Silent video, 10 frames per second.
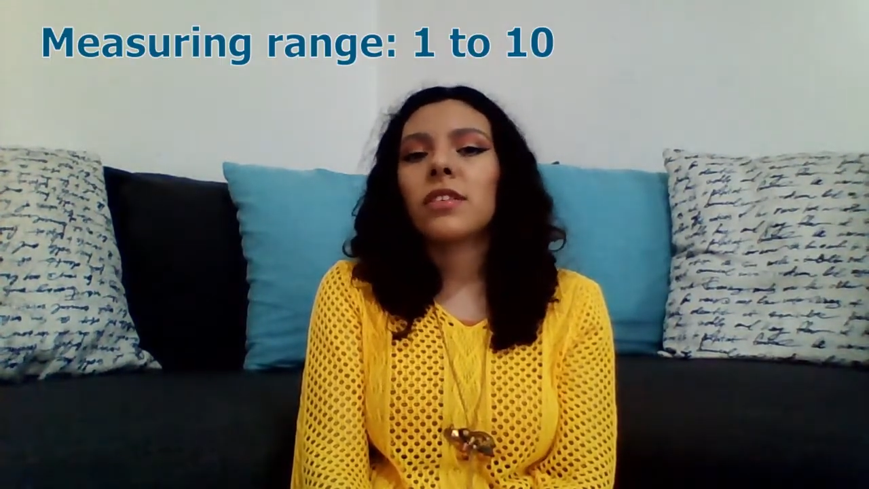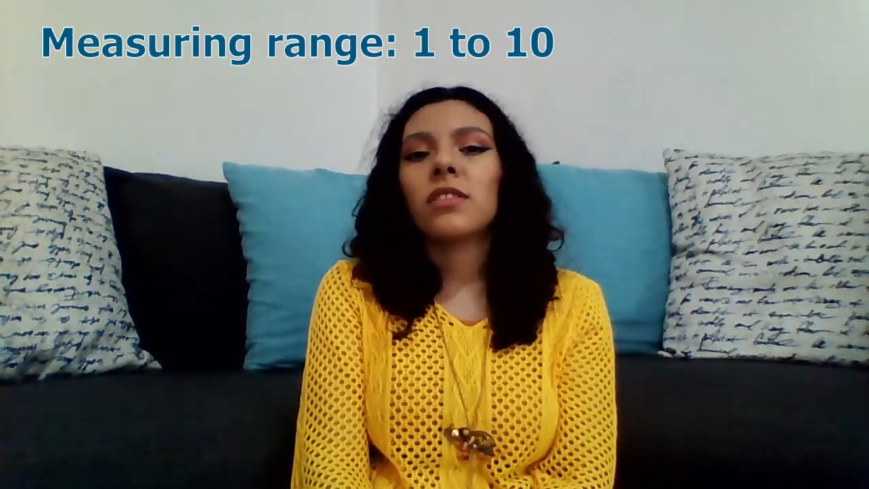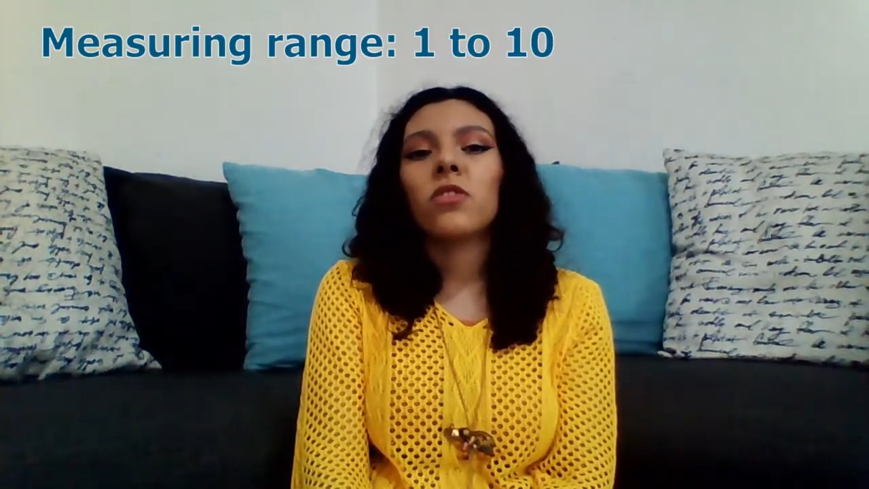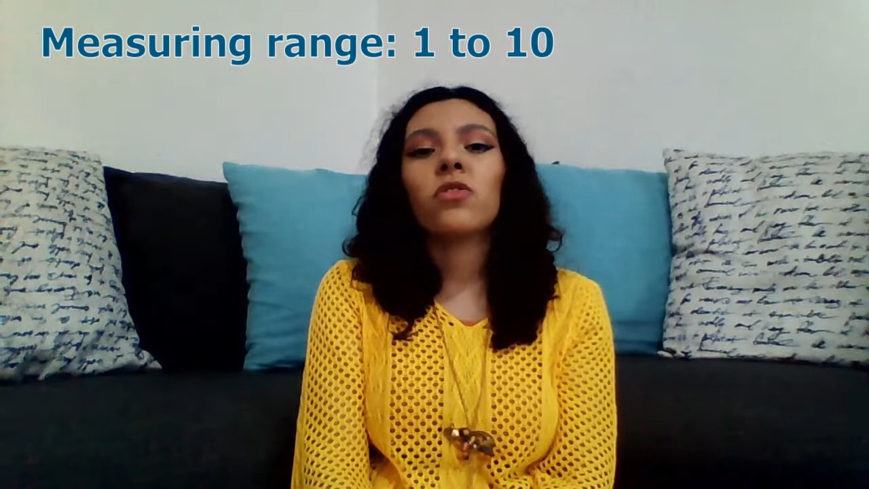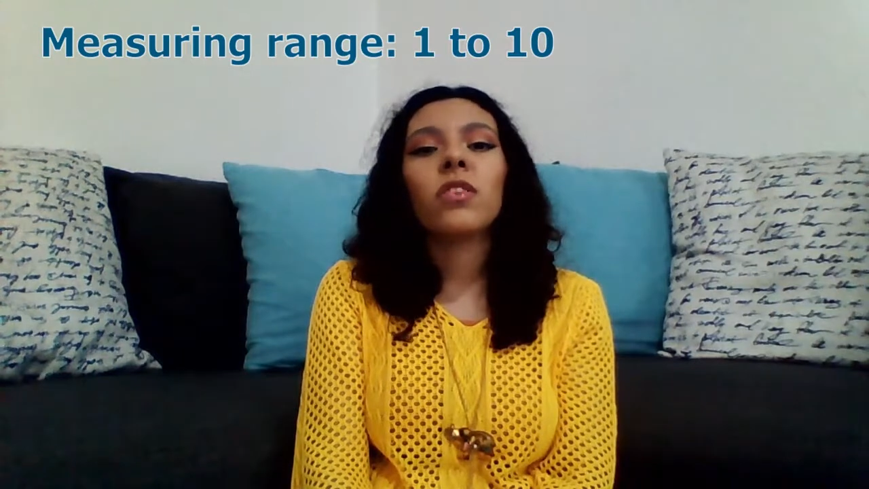
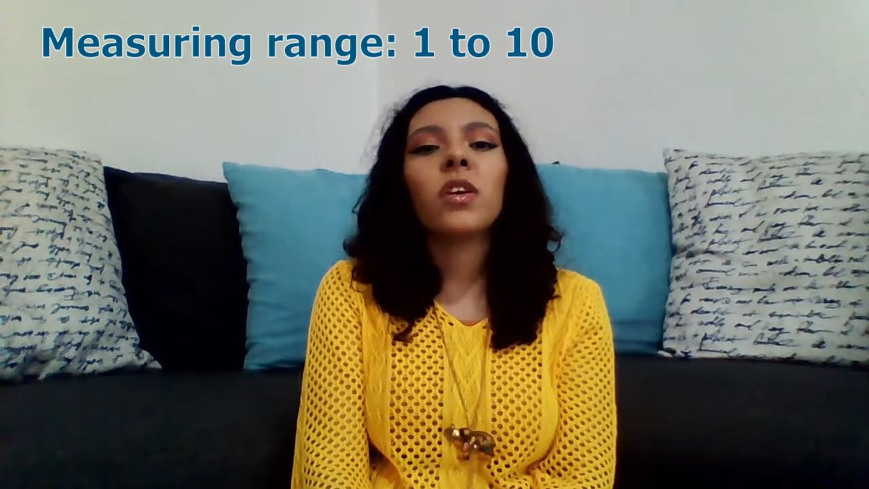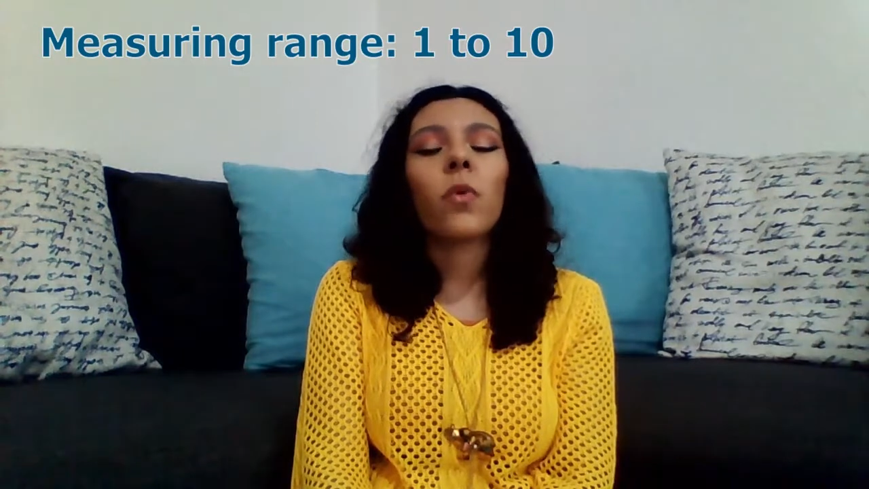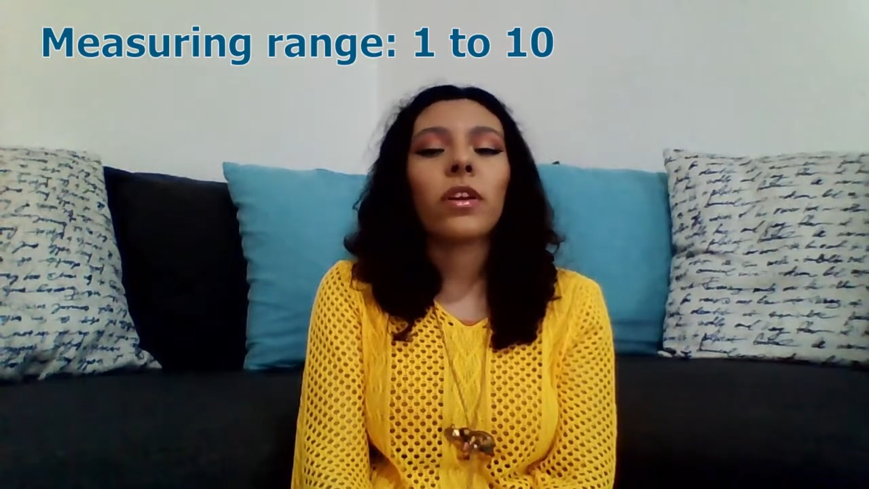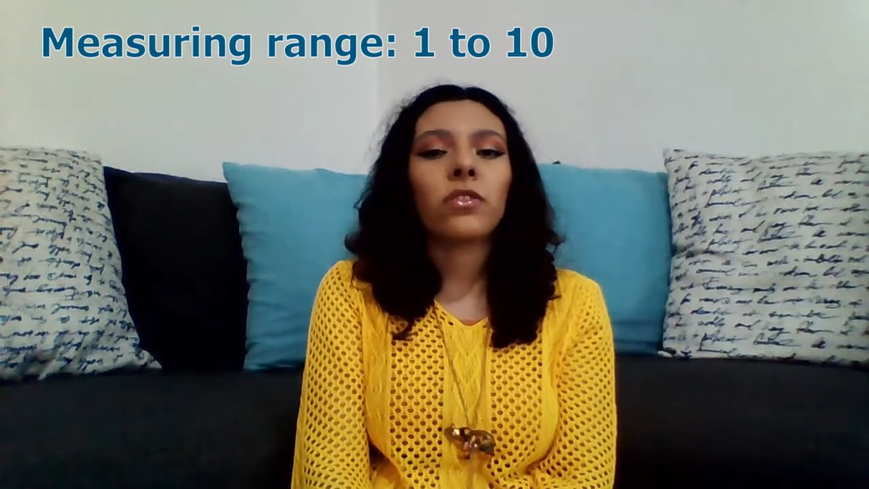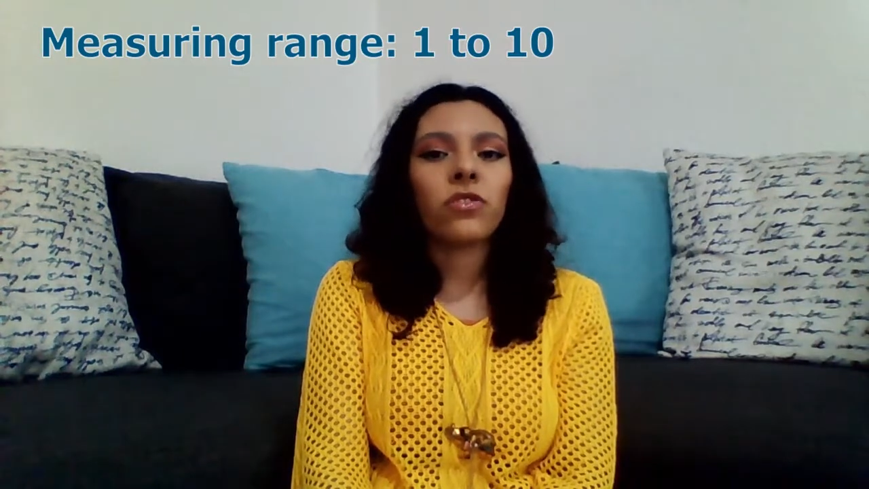is usually
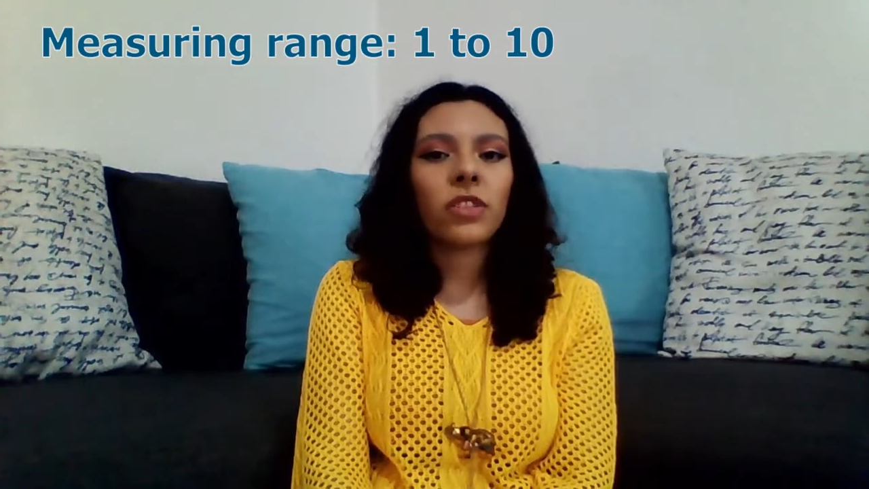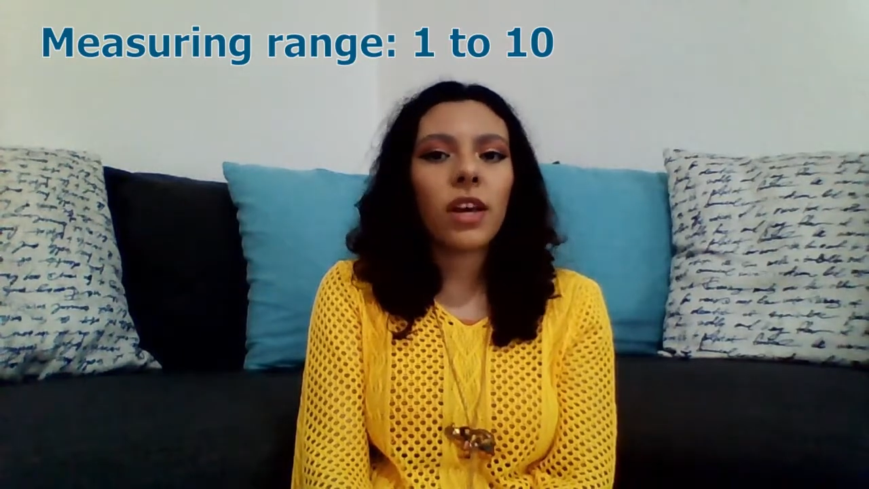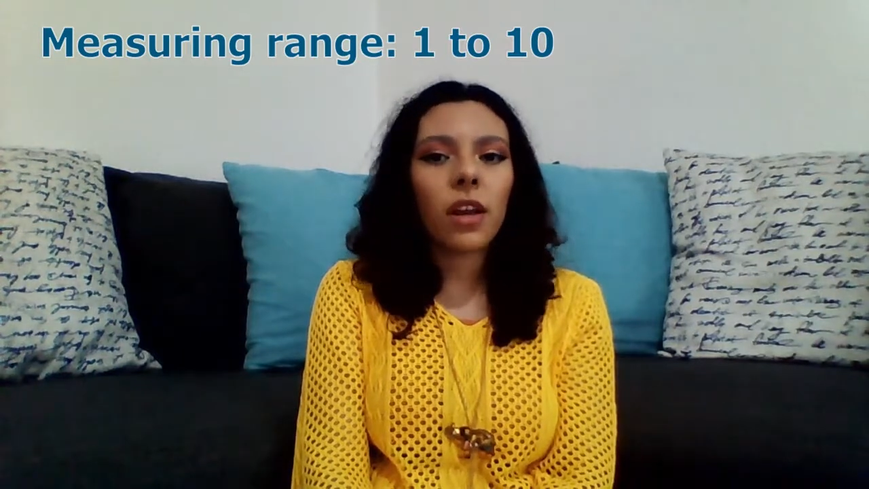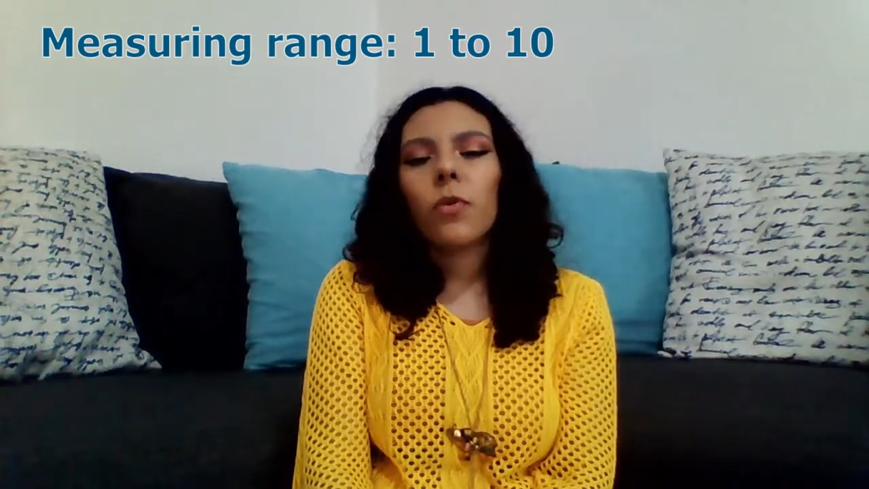1 to 10,